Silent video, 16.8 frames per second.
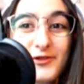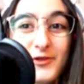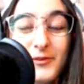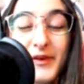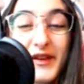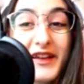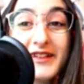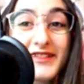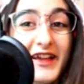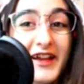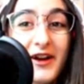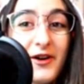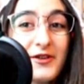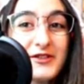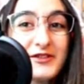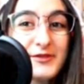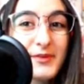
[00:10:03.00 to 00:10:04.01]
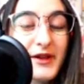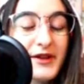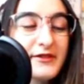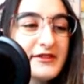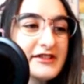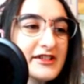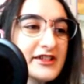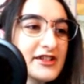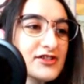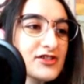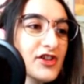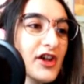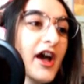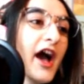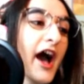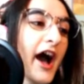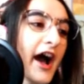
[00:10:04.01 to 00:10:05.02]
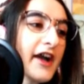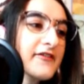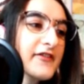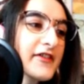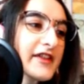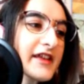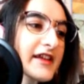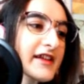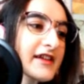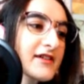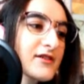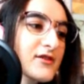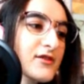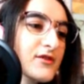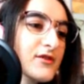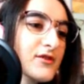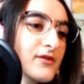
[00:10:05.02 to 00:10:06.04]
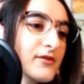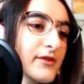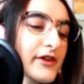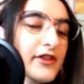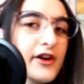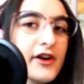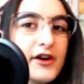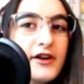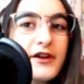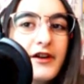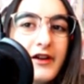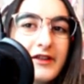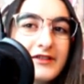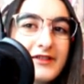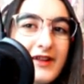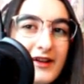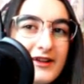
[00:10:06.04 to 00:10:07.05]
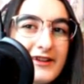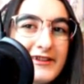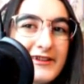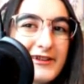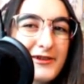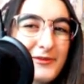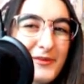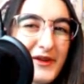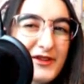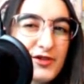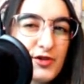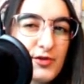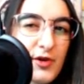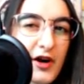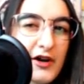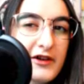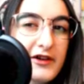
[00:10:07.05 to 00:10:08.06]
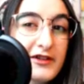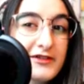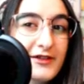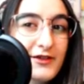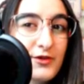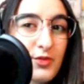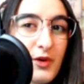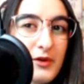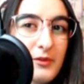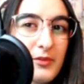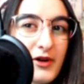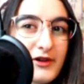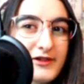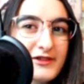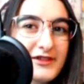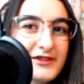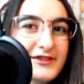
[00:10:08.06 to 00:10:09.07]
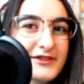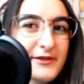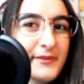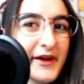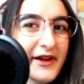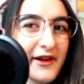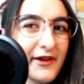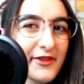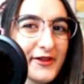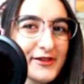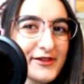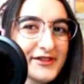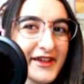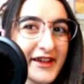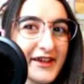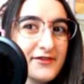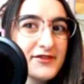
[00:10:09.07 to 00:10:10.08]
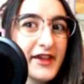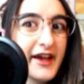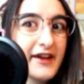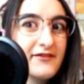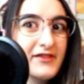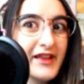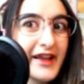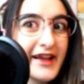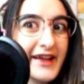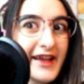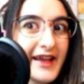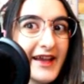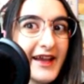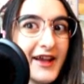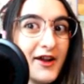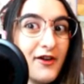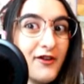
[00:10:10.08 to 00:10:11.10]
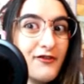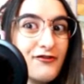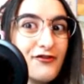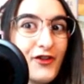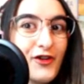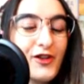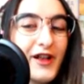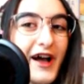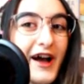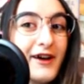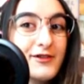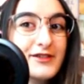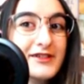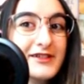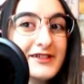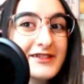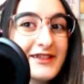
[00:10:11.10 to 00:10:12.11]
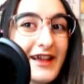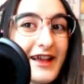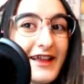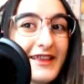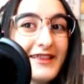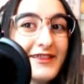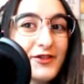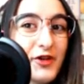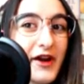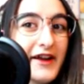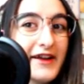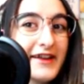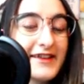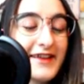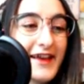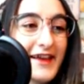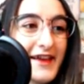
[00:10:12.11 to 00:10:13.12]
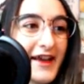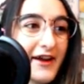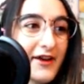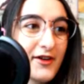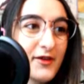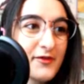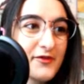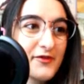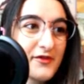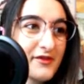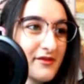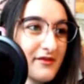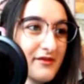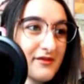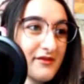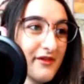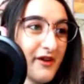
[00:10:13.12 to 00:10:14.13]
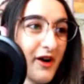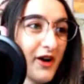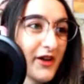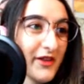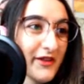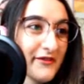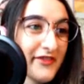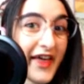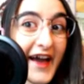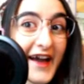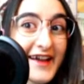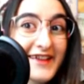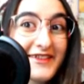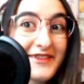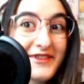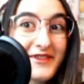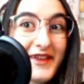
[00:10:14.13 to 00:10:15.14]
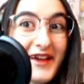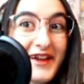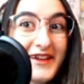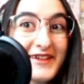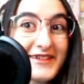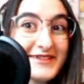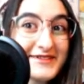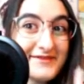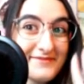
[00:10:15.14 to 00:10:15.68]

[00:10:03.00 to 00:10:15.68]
for me because I always play with cheats. I feel like with her, it's not going to be too hard because it's one person. Some of my other saves have like full houses, and trying to take care of all of that is like